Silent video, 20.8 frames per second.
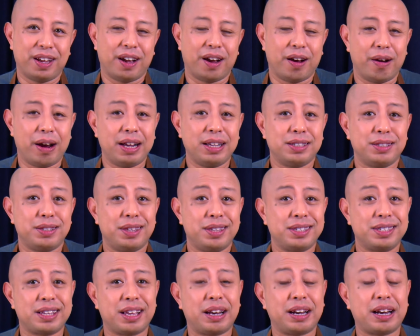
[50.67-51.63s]
All right, so this
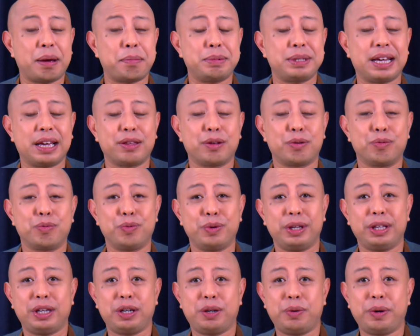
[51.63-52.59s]
is gonna come together
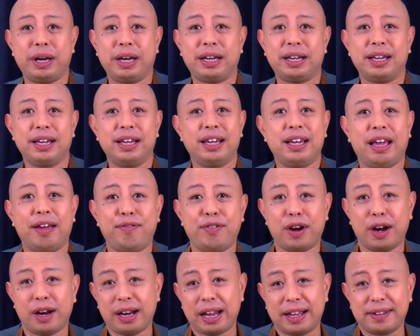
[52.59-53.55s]
really quick. If you
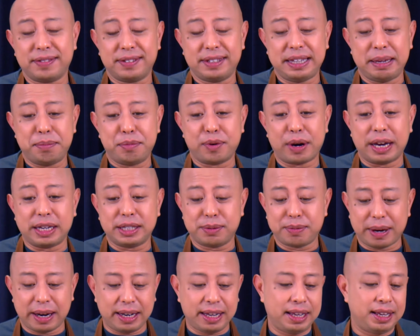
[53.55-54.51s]
already have steamed rice
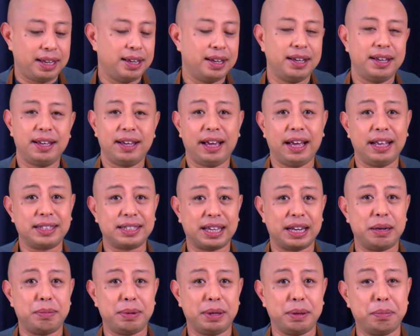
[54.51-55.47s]
ready, it's
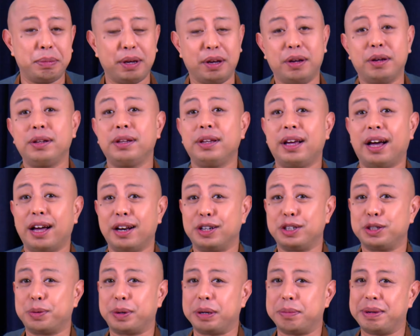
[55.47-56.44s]
gonna be a meal under
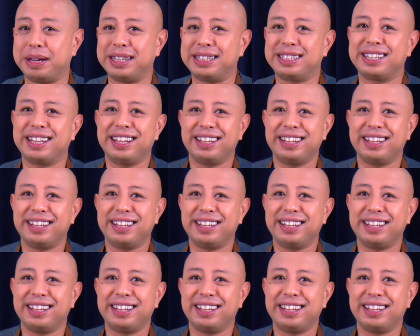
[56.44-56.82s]
20 minutes.